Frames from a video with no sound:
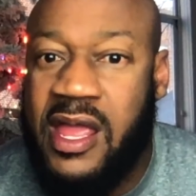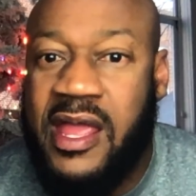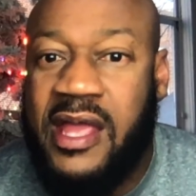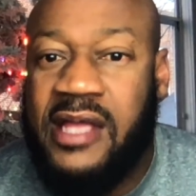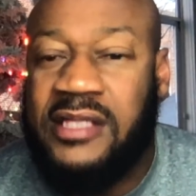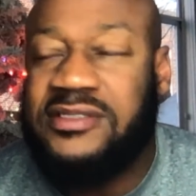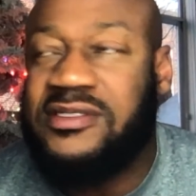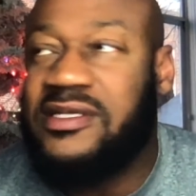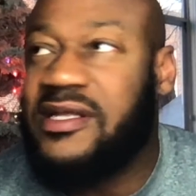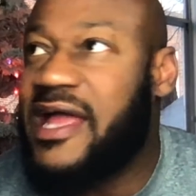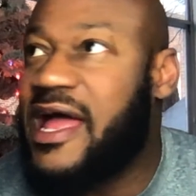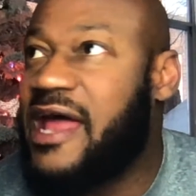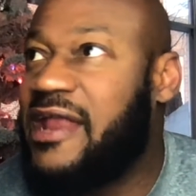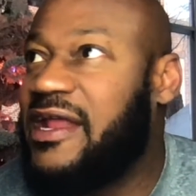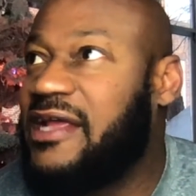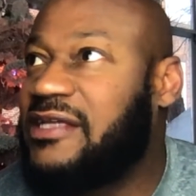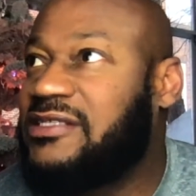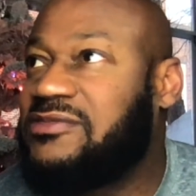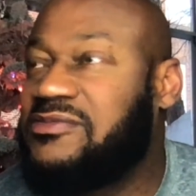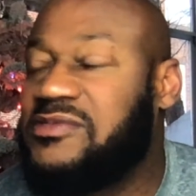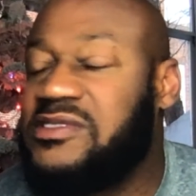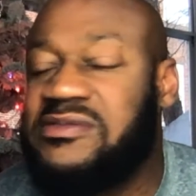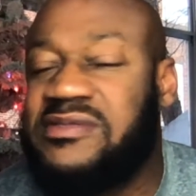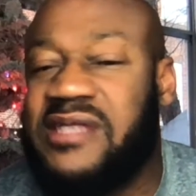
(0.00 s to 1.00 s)
So the guy next
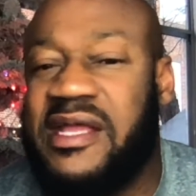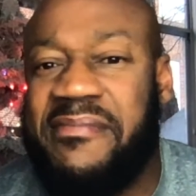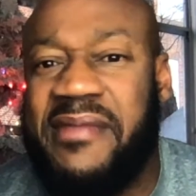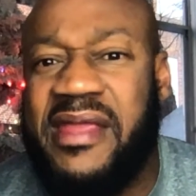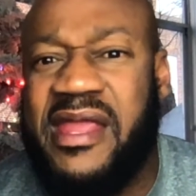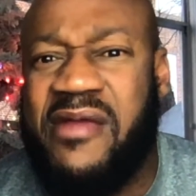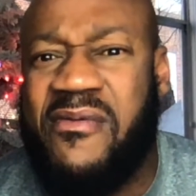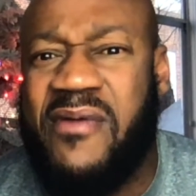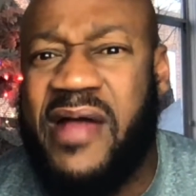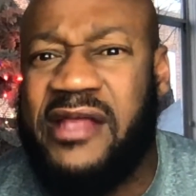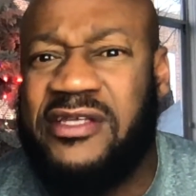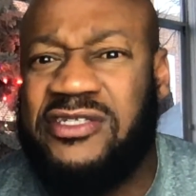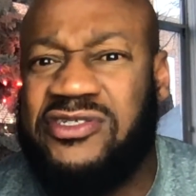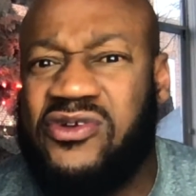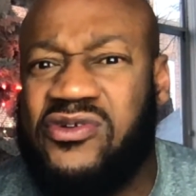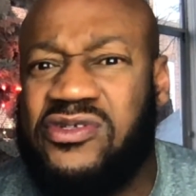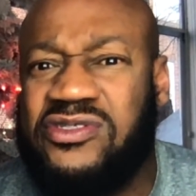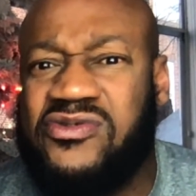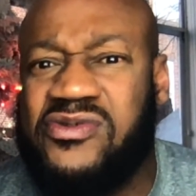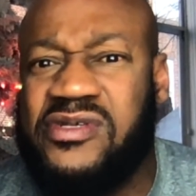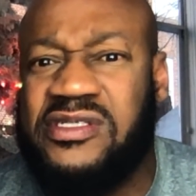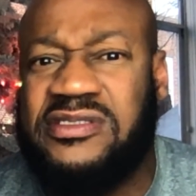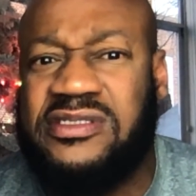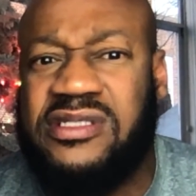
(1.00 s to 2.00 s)
to me, he's like, man, why is yours
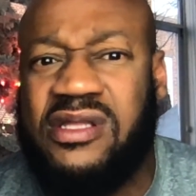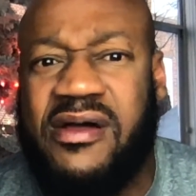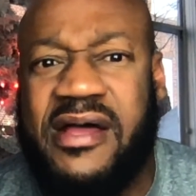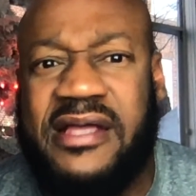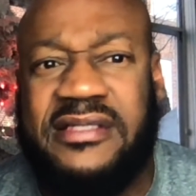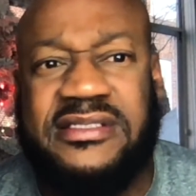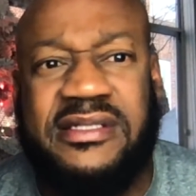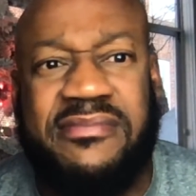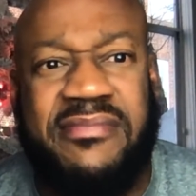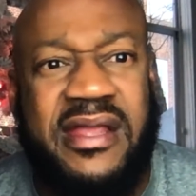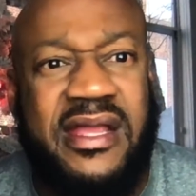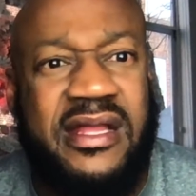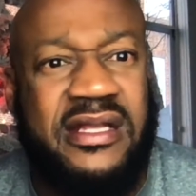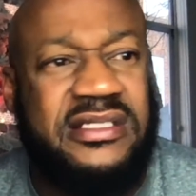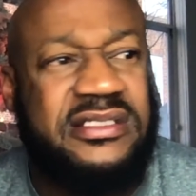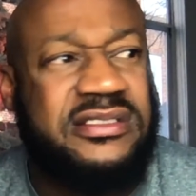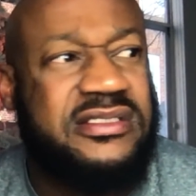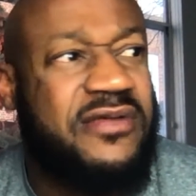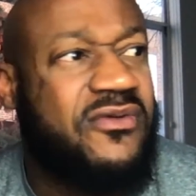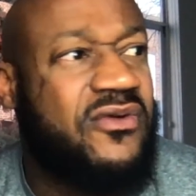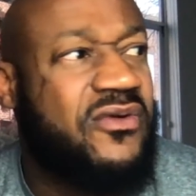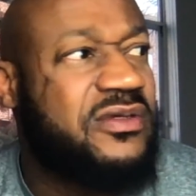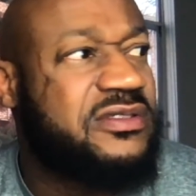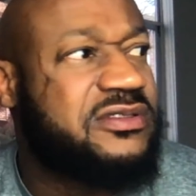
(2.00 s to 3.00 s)
going slow? I said, man, this
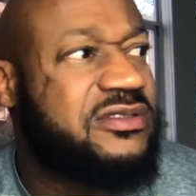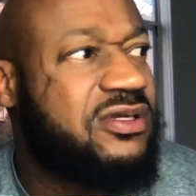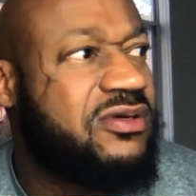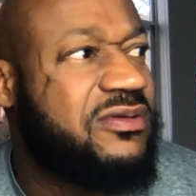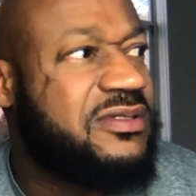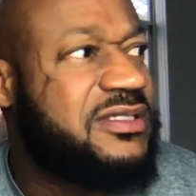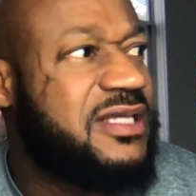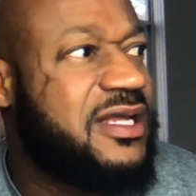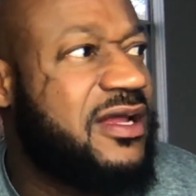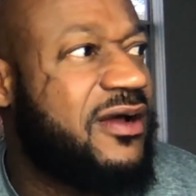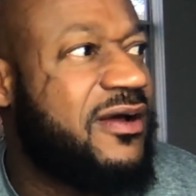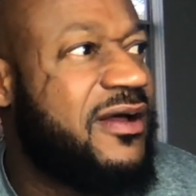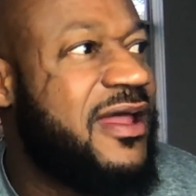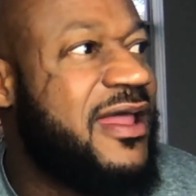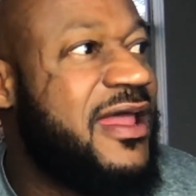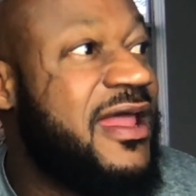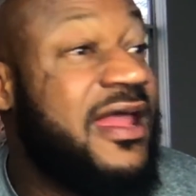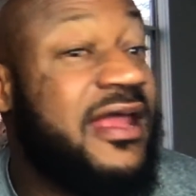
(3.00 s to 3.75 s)
stuff going slow as hell.